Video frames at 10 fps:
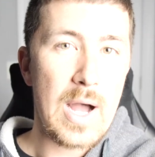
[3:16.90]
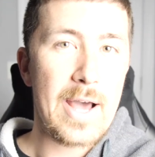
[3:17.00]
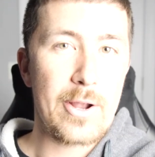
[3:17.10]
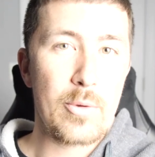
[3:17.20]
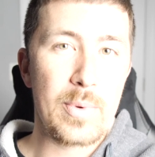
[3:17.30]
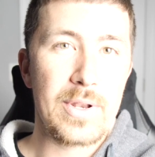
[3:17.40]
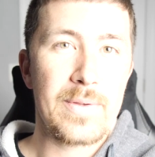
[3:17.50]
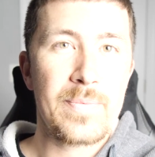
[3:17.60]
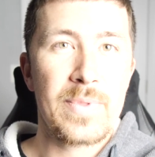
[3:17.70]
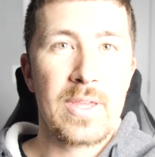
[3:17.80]
wide open.
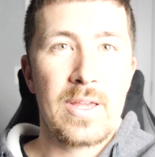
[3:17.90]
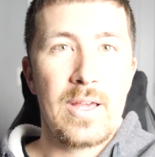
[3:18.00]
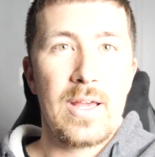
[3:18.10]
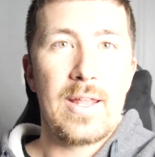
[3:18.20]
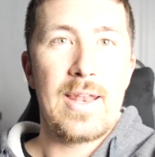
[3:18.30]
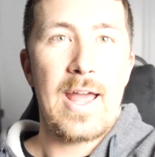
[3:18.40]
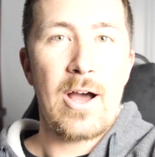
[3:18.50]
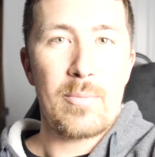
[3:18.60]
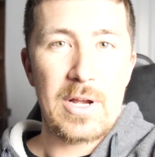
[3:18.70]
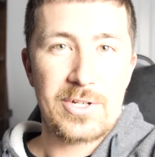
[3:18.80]

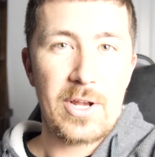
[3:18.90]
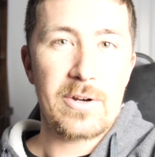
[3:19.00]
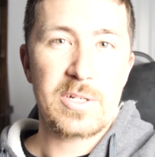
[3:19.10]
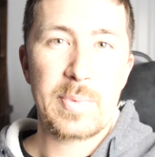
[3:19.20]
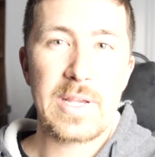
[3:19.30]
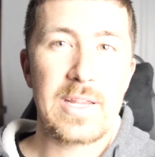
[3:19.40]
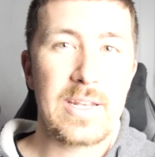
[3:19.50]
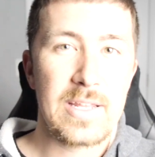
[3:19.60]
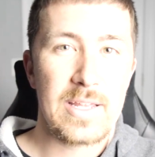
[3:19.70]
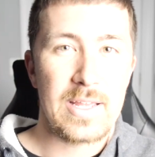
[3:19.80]
Now my shutter
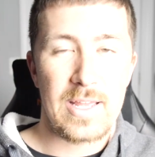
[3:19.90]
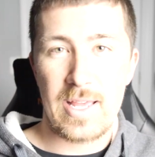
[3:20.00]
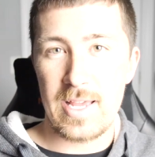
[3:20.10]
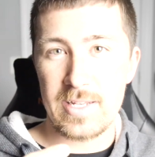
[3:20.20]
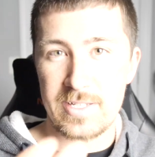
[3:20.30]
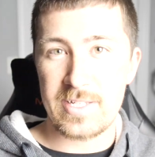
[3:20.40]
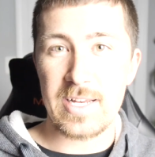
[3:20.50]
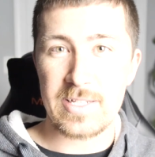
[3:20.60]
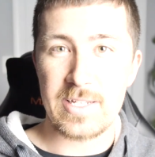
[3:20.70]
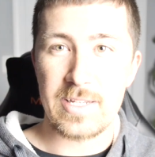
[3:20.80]
speed is
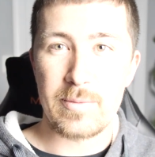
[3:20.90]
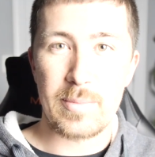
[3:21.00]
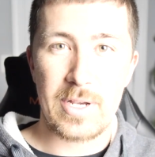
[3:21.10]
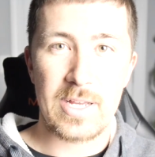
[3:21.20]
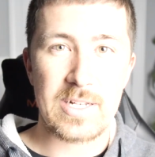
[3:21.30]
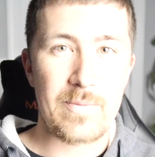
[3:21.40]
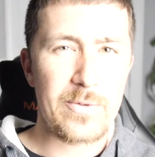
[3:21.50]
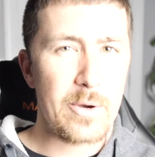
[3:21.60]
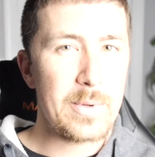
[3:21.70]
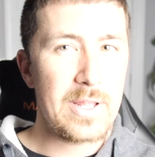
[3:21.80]
60 because I'm
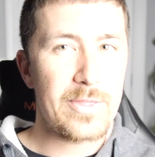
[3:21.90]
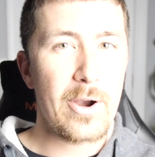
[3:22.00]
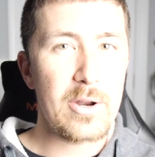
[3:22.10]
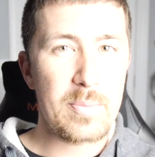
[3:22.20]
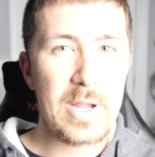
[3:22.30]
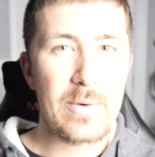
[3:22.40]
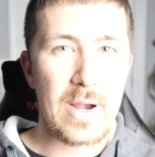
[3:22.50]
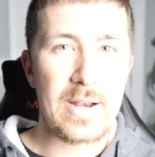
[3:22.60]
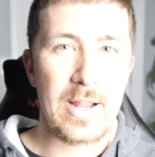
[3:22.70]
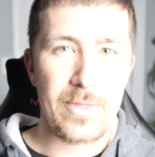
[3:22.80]
filming in 30p
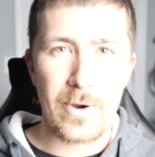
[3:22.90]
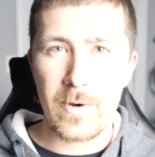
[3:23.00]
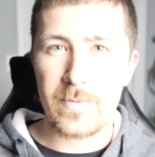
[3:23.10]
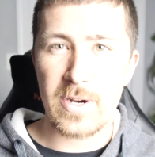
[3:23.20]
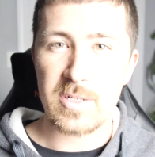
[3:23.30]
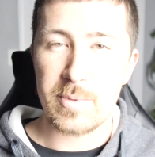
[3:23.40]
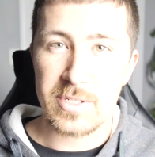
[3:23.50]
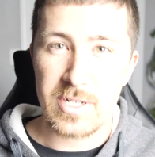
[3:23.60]
right now, 30 frames per